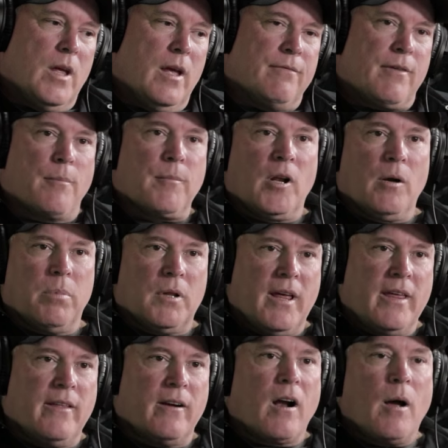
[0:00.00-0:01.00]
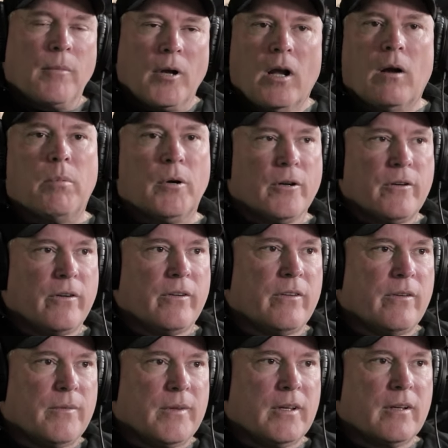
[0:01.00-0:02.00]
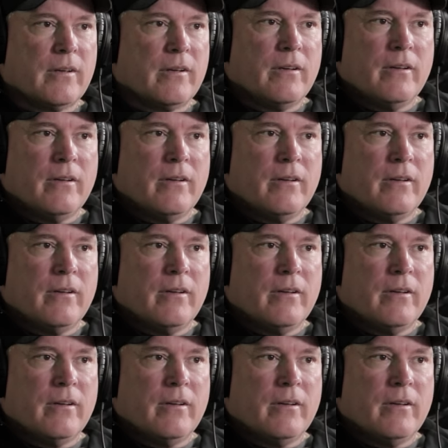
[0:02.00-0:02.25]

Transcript: if I'm going to play there, I'm going to purchase something.